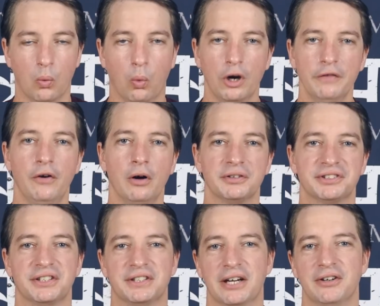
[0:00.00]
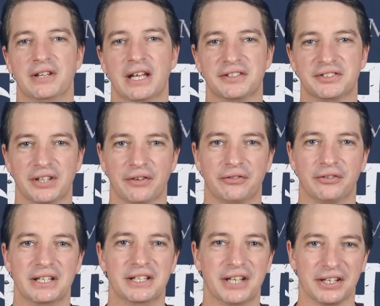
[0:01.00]
What if I was to tell you that
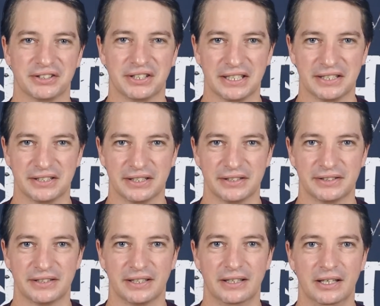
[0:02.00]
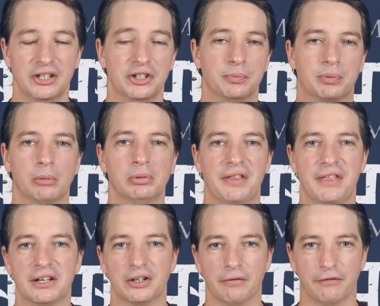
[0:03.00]
suffering doesn't exist? You'd probably
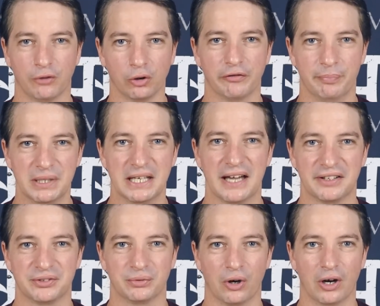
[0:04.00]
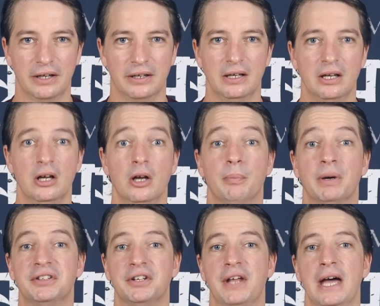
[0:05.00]
think I'm full of BS, right?
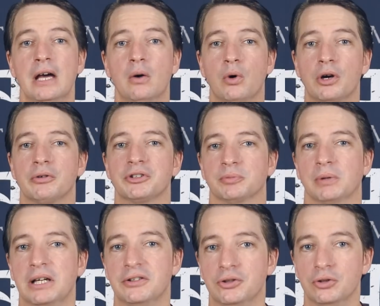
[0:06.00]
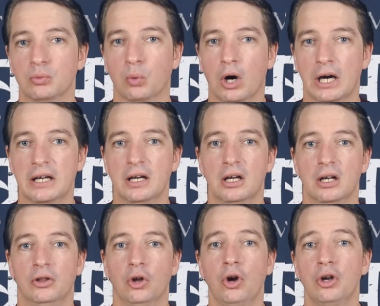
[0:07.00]
But today I want to explain to you why
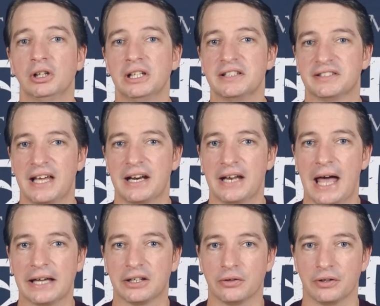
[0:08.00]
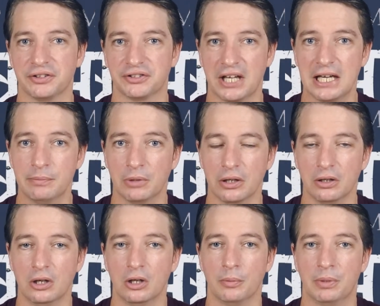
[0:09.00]
not only is that an accurate statement,
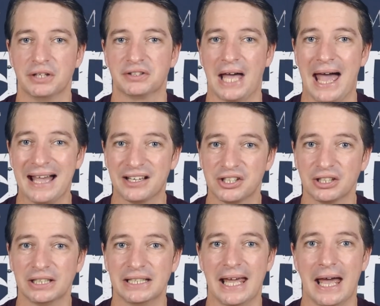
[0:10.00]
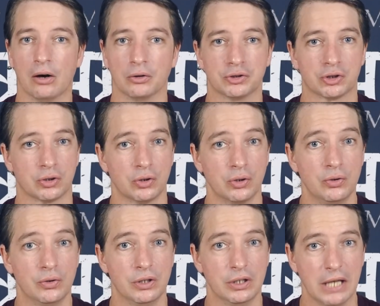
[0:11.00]
but it's actually our true
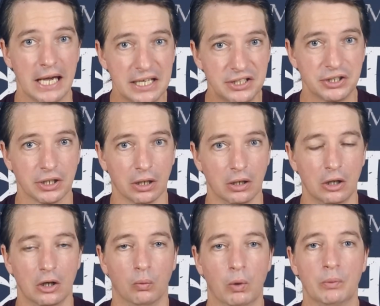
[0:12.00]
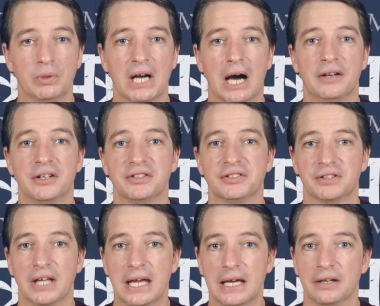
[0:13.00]
nature when we
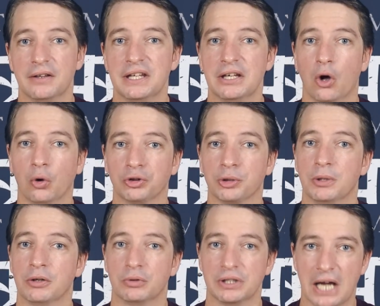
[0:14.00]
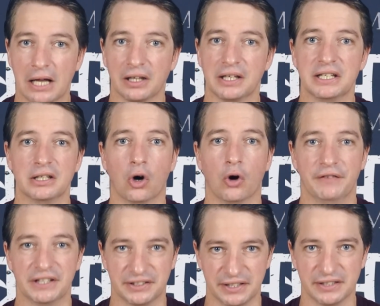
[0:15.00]
understand the ultimate reality of
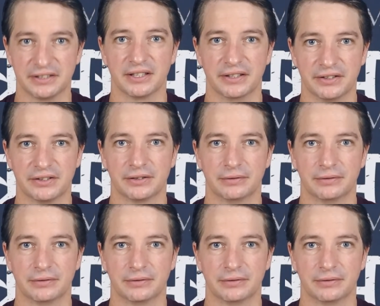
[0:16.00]
existence.